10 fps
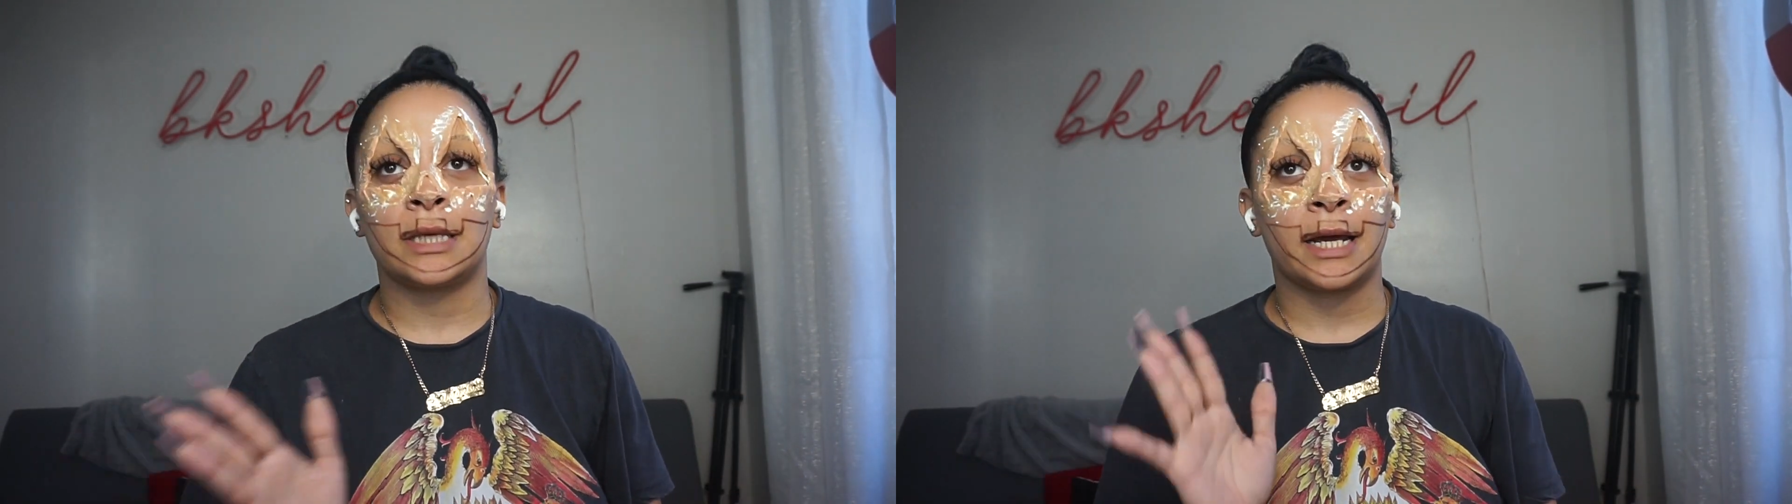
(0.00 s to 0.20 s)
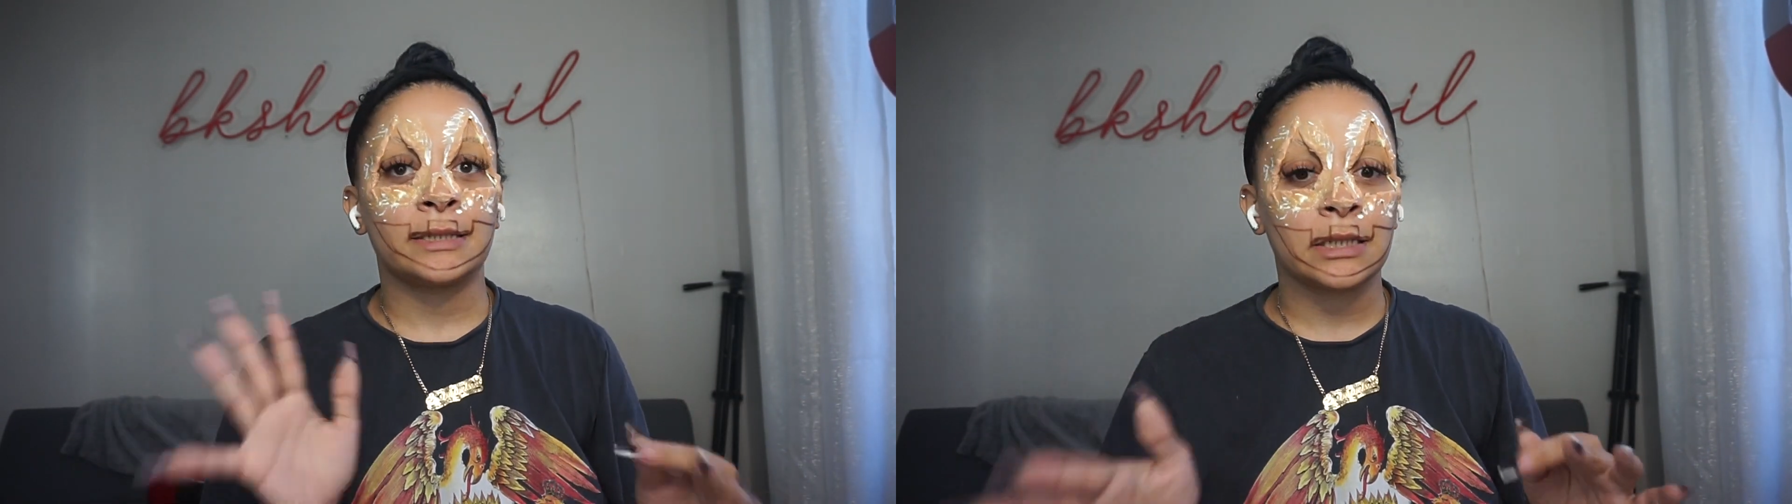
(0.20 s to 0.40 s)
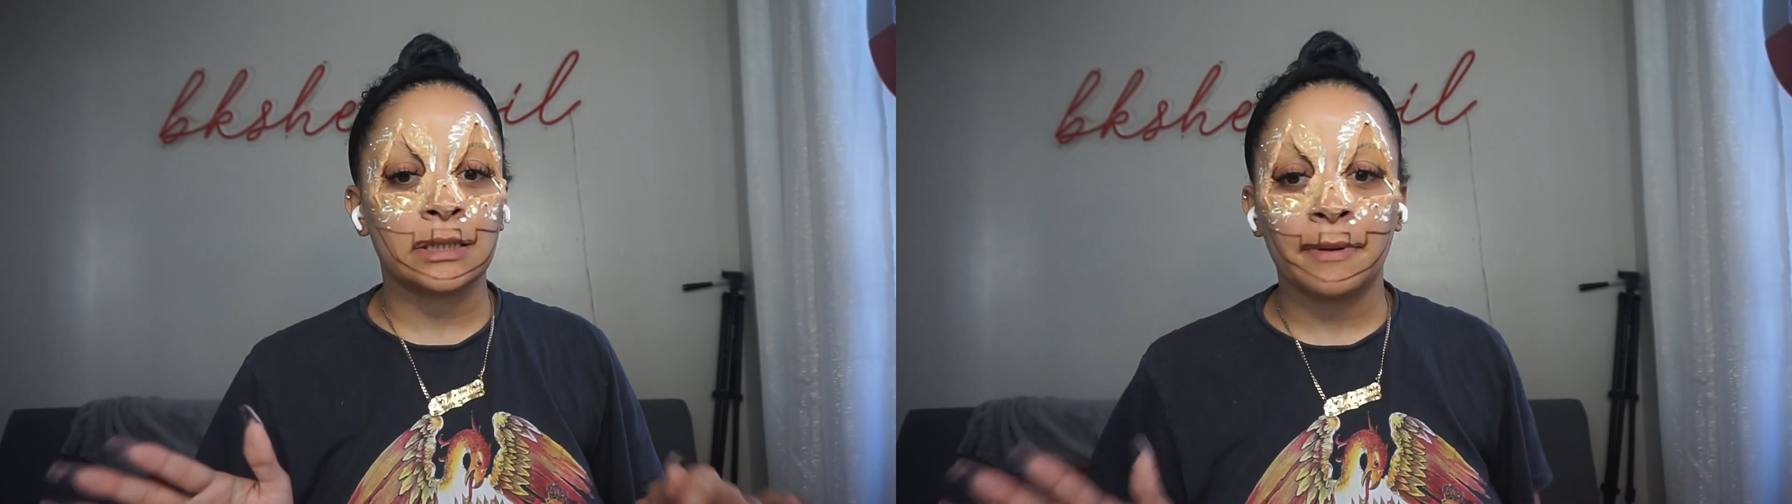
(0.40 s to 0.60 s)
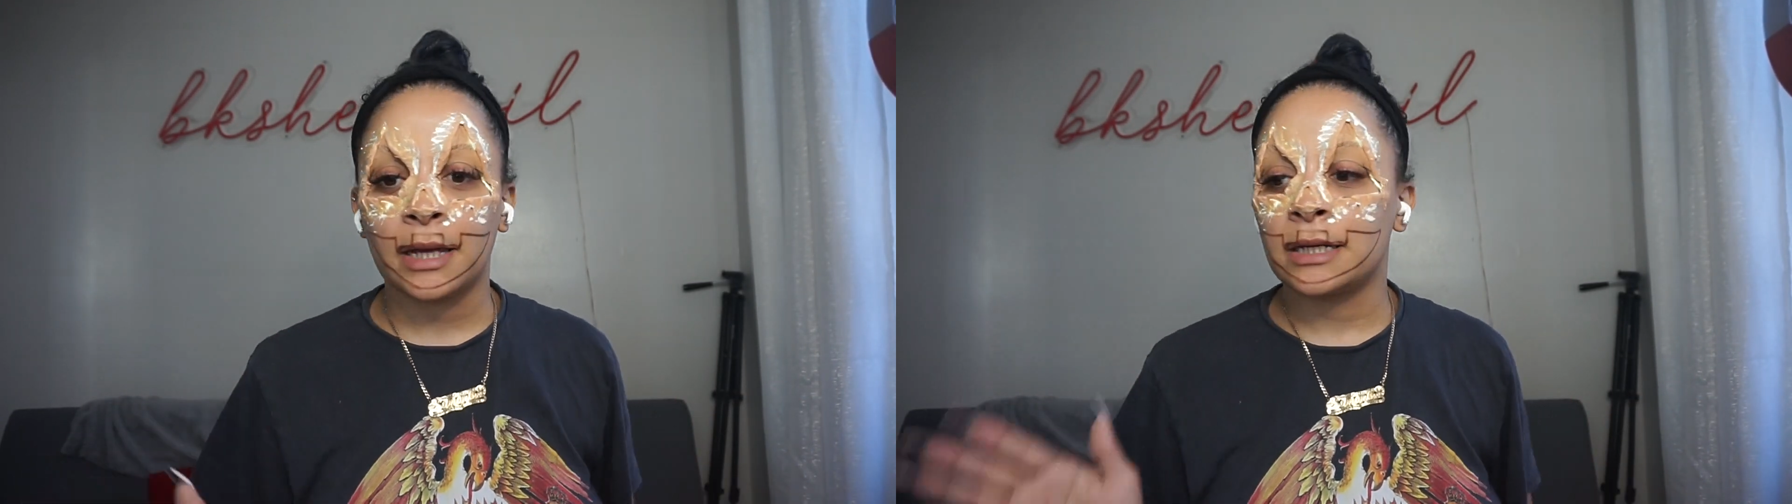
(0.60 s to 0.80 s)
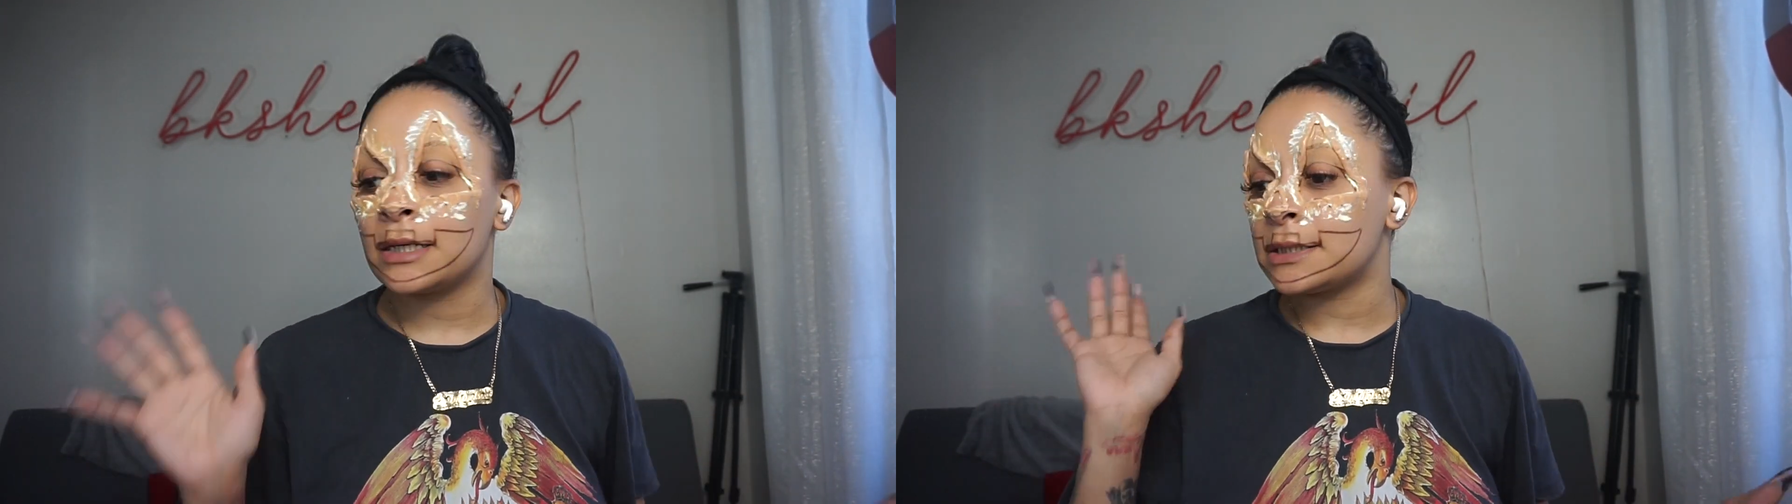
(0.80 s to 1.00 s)
I
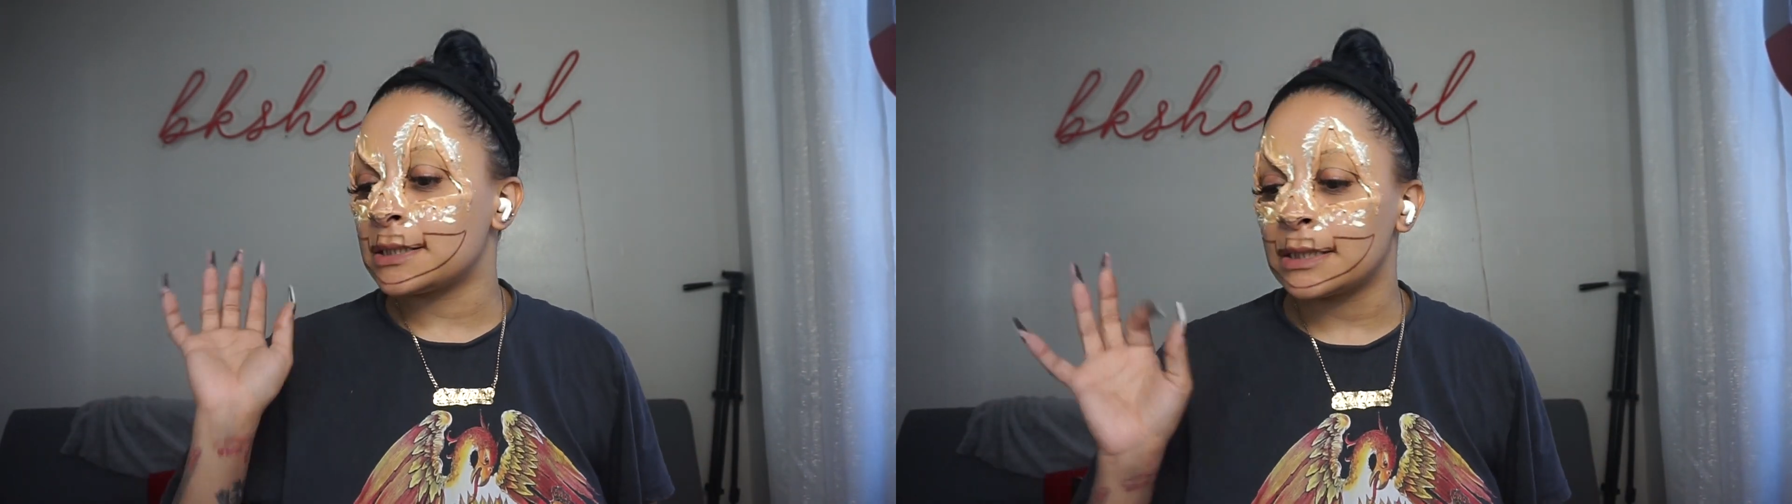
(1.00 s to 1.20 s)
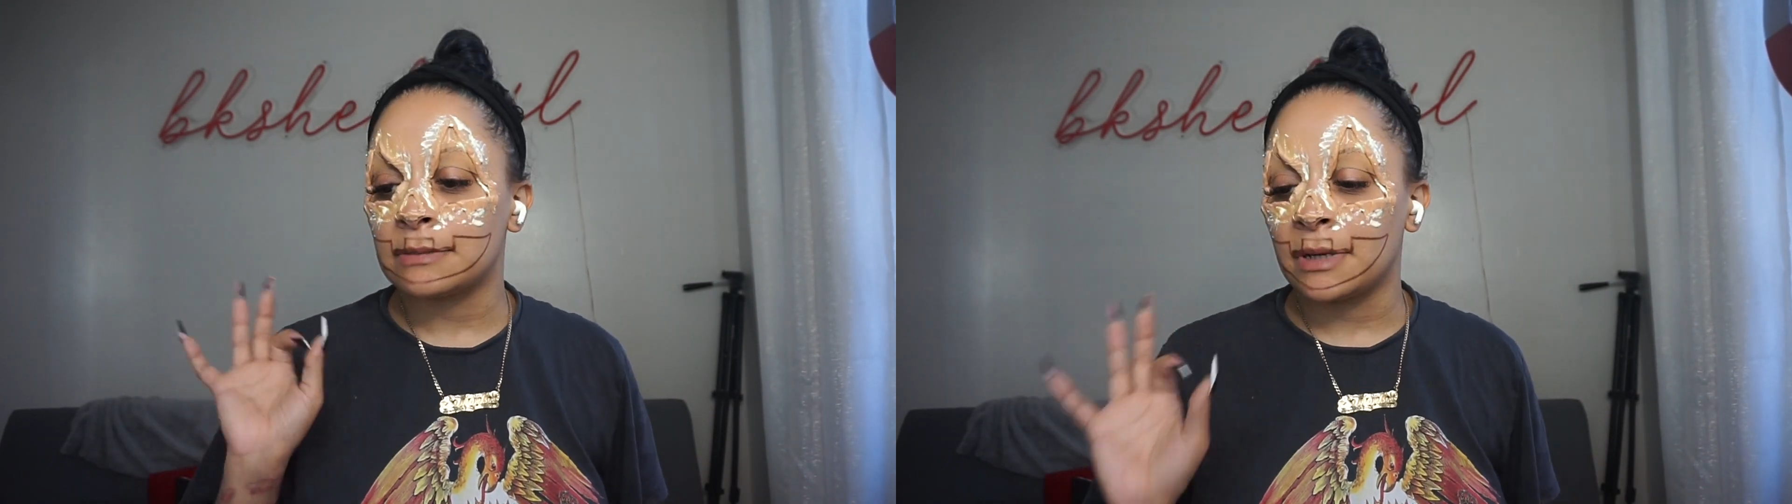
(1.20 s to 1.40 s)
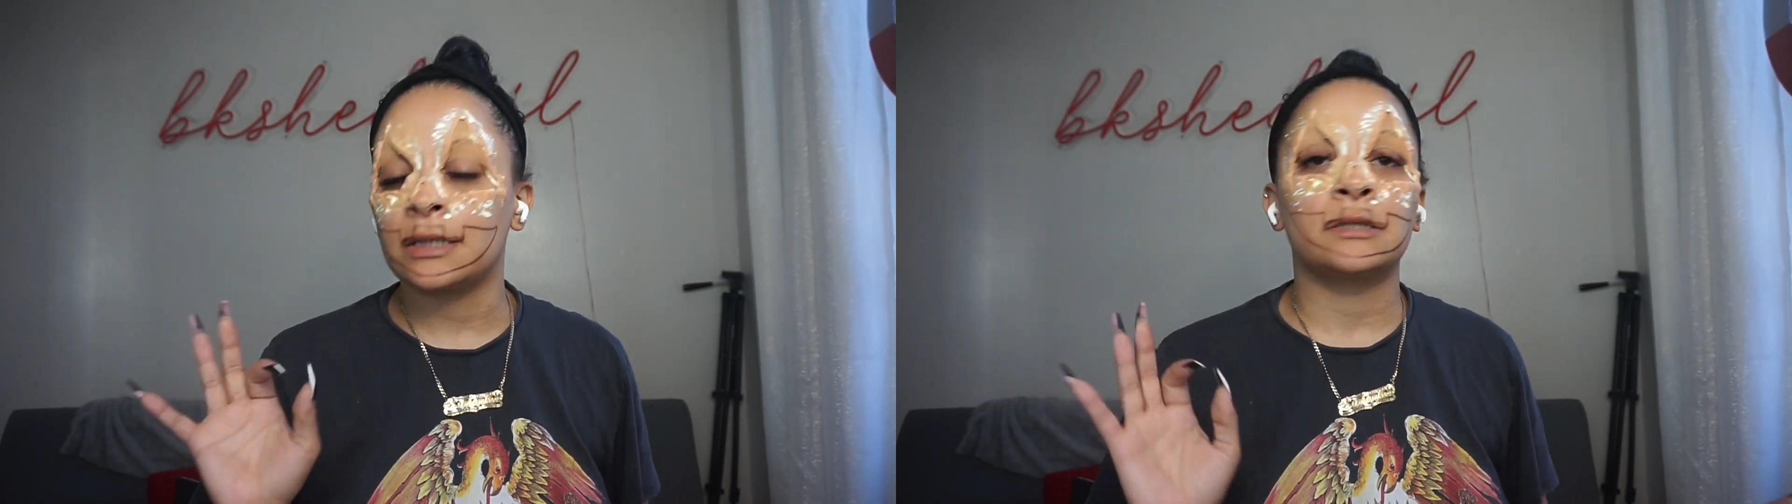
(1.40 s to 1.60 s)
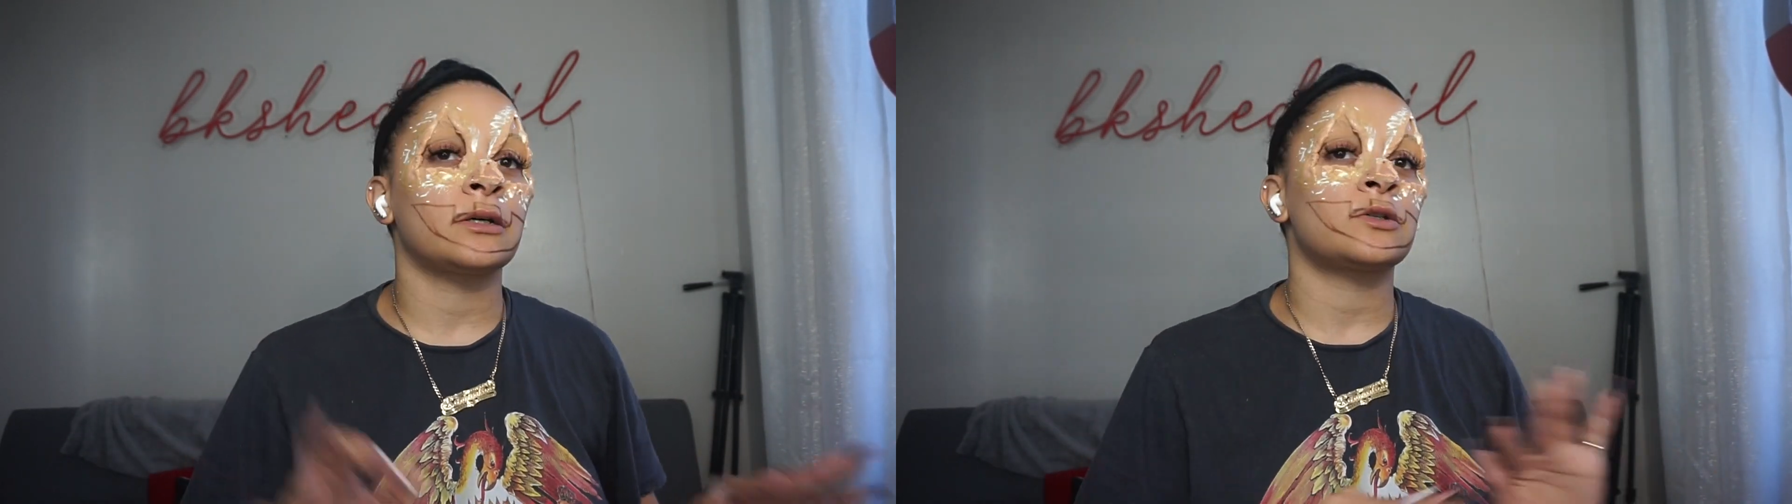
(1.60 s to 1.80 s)
anticipated. Sis made this look